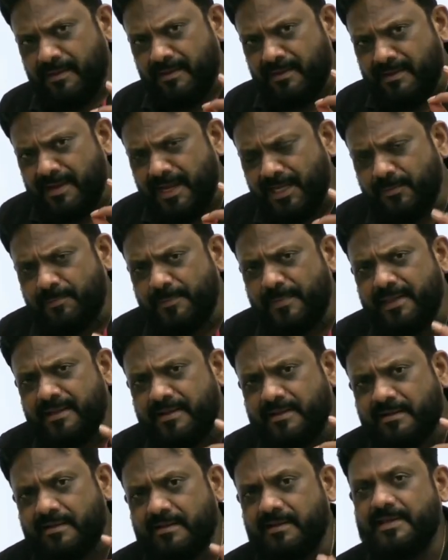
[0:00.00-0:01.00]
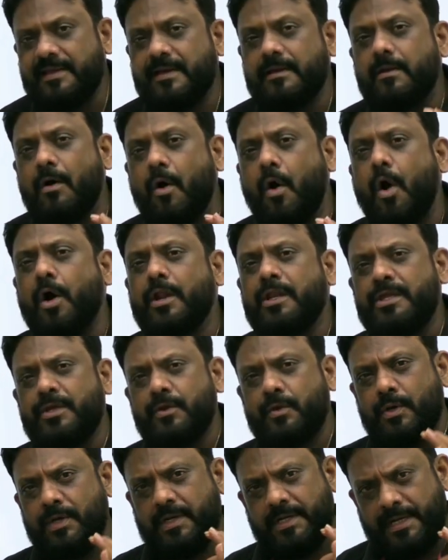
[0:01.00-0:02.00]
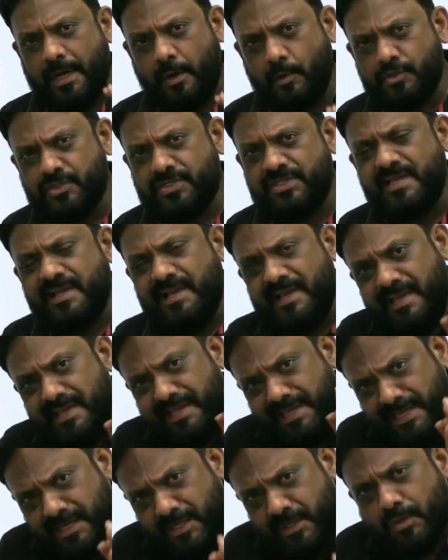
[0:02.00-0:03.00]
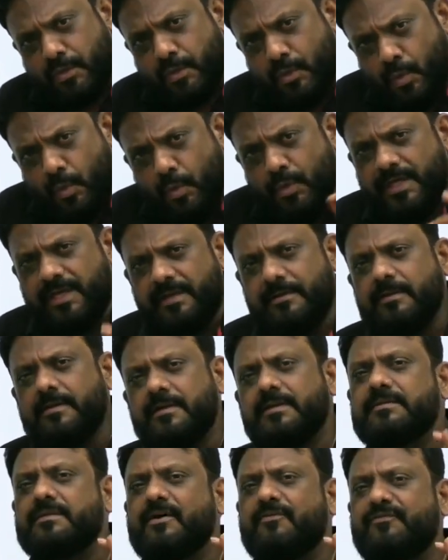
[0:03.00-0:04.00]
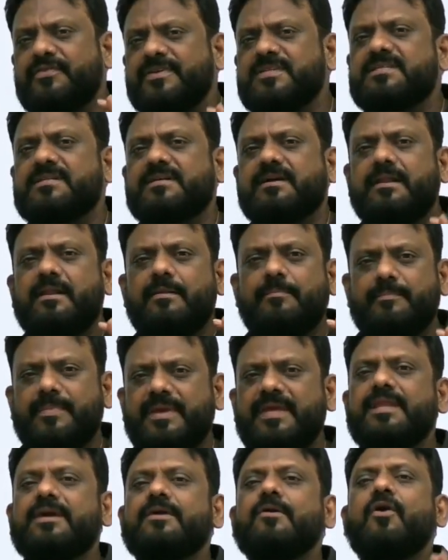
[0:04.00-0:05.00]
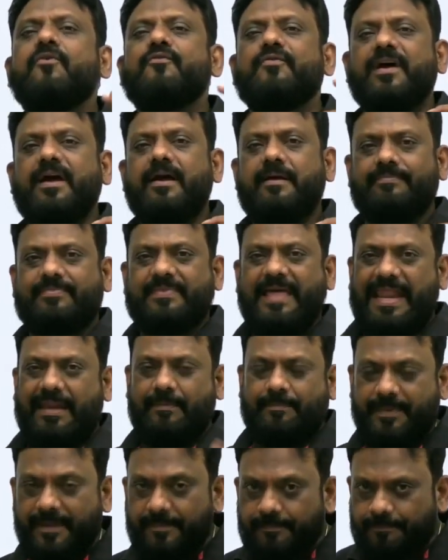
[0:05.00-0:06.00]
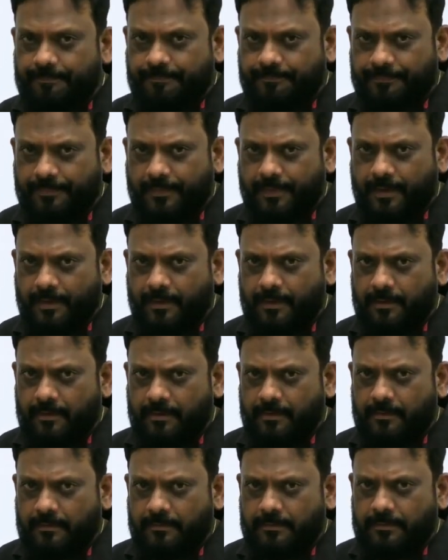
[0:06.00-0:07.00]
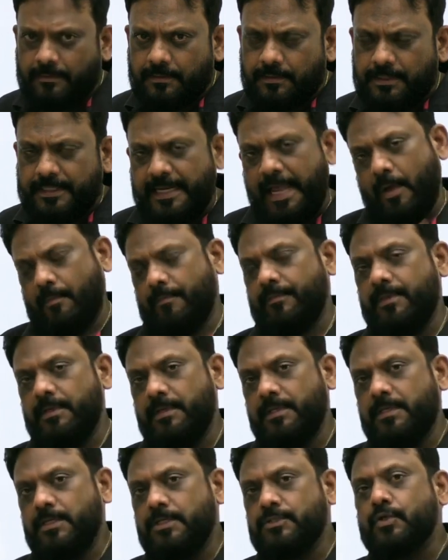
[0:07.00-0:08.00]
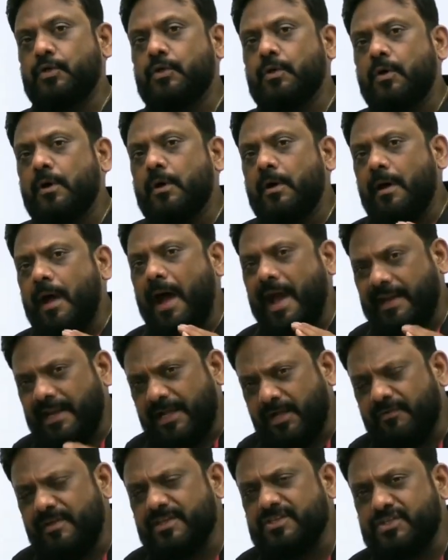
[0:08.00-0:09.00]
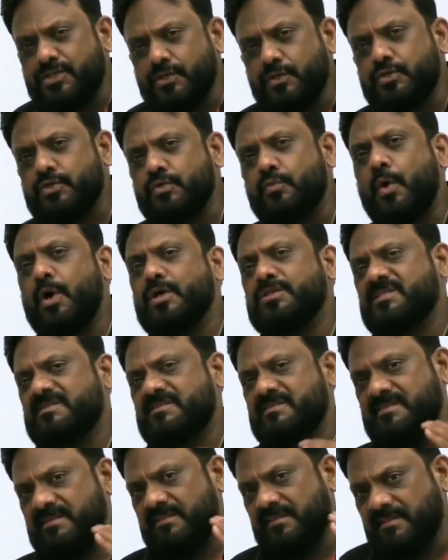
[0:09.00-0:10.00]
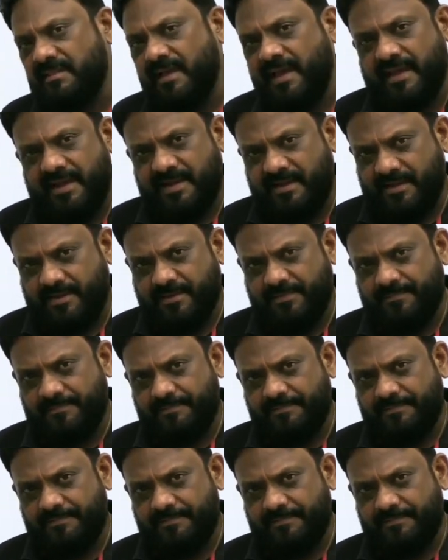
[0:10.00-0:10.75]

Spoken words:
Let me clear all your doubts, including the physical meaning of enthalpy. Now, so I request you to watch till the end.